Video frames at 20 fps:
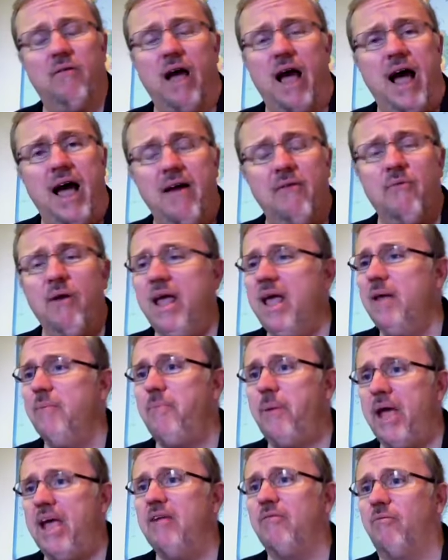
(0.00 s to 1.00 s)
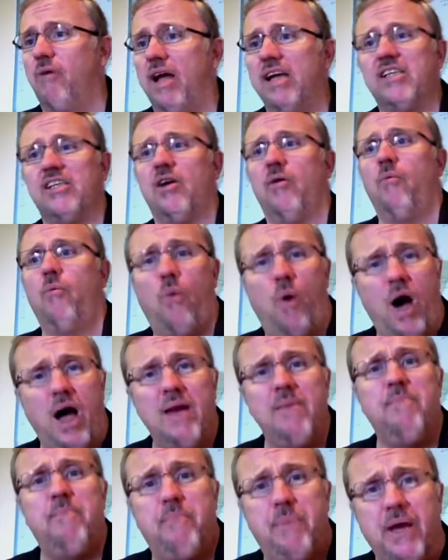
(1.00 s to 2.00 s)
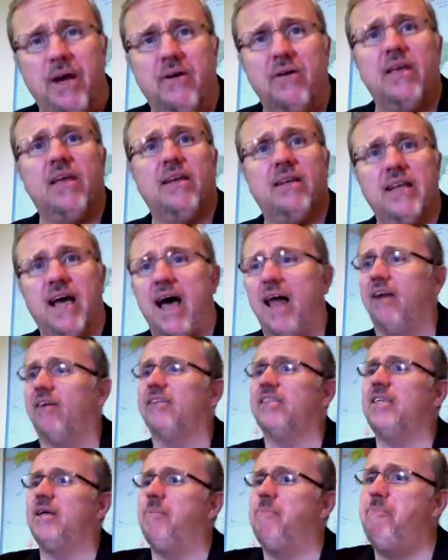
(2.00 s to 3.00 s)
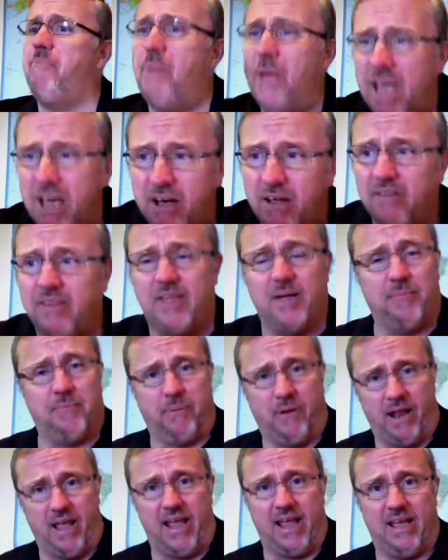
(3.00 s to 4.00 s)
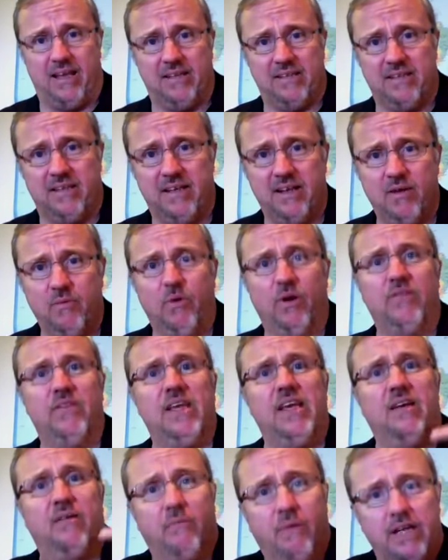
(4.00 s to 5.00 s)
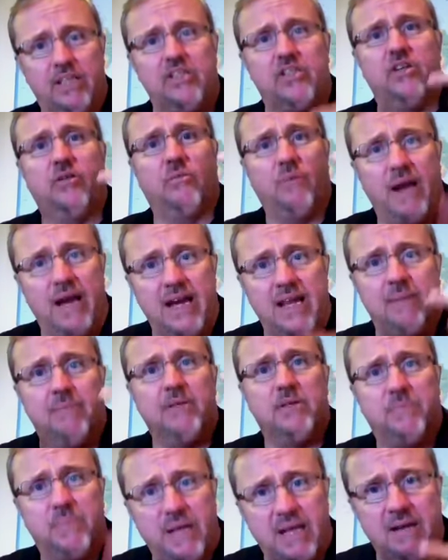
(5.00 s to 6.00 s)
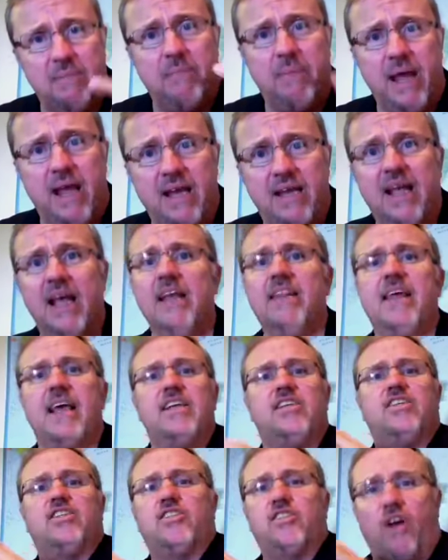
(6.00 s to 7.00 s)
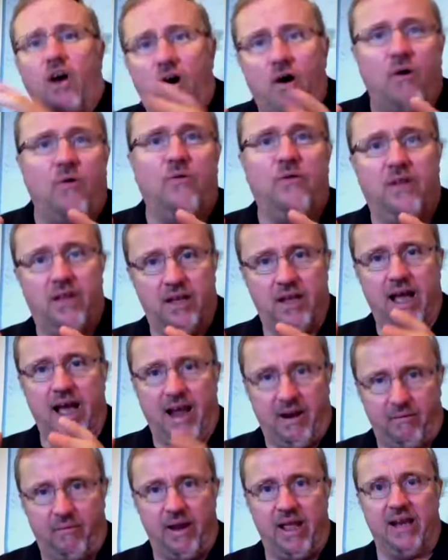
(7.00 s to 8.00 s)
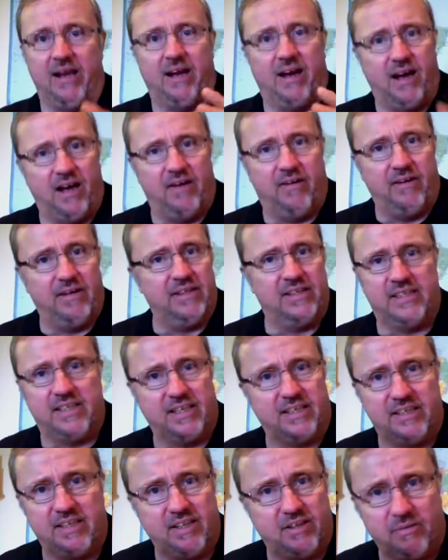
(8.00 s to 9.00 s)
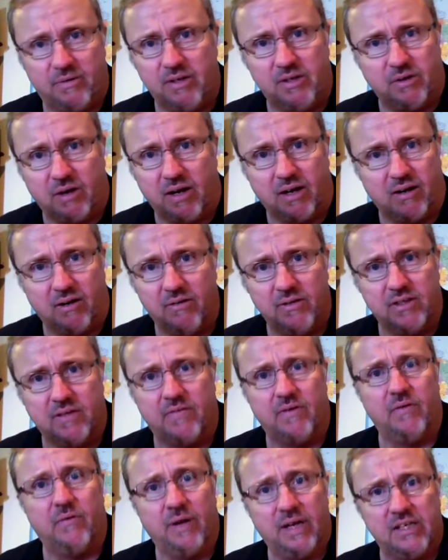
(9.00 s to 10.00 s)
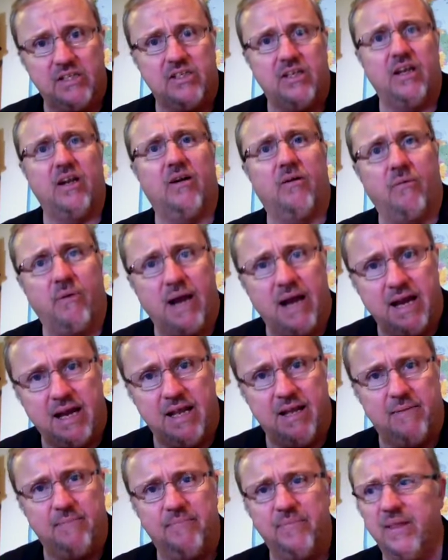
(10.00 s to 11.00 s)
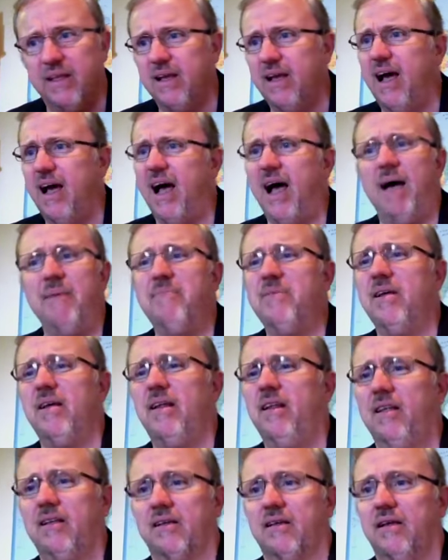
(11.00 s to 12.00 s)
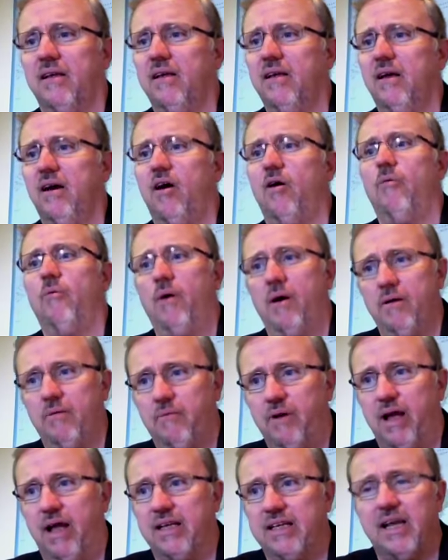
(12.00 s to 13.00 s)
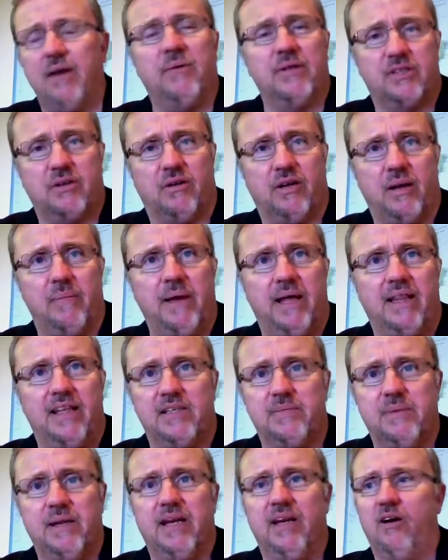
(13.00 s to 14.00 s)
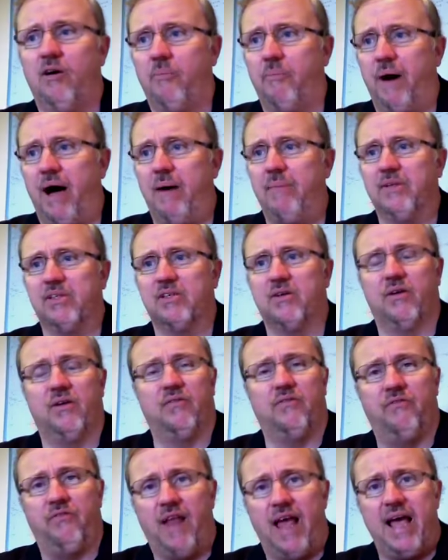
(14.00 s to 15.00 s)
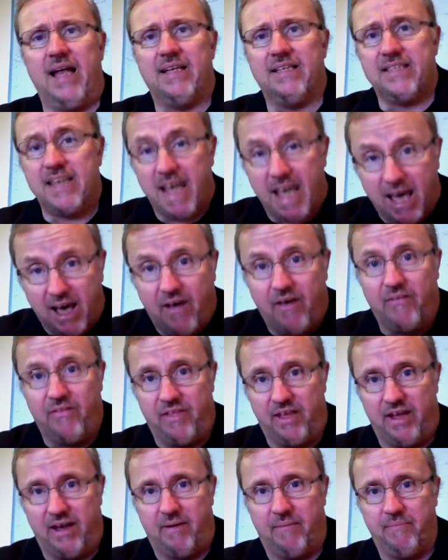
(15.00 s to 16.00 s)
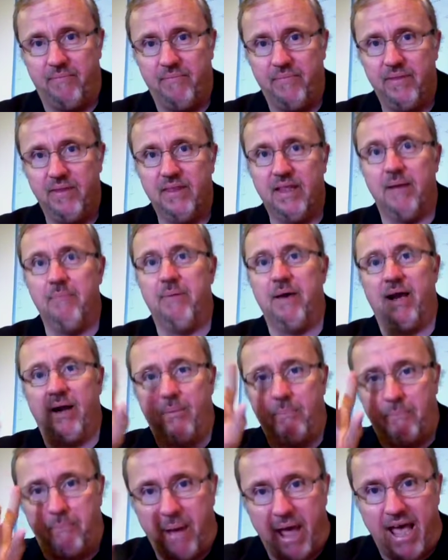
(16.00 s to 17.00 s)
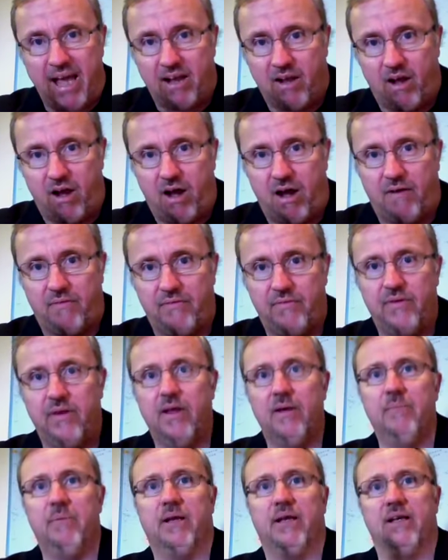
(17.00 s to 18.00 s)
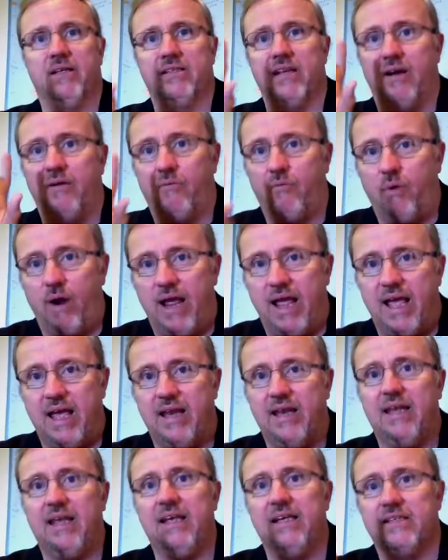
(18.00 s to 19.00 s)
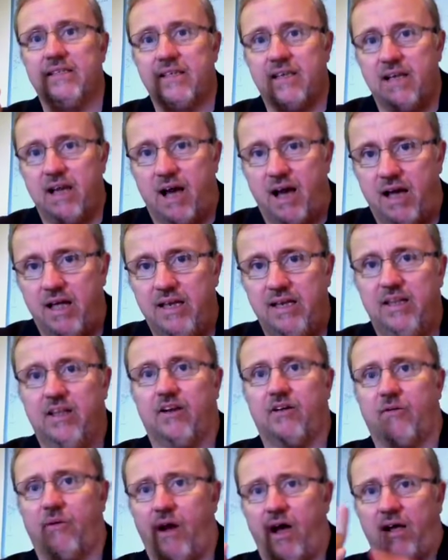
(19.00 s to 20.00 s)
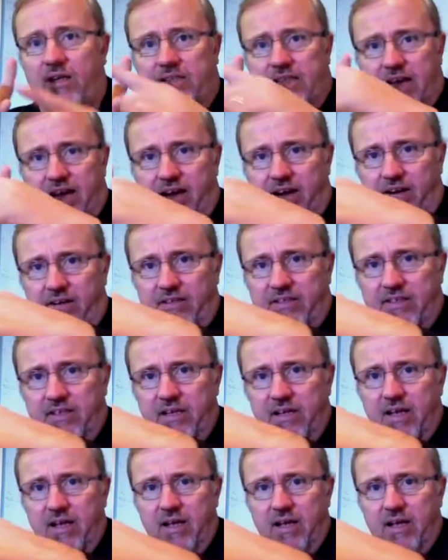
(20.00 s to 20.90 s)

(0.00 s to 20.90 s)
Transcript: Iran paid Russia $1 billion to build the plant where the enriched uranium is being made. They sold Iran 163 truckloads of enriched uranium. I'm, look, oh, what, I tell you what's going to come out of this meeting. Obama's going to flat tell them they better back off because Iran is on the crosshairs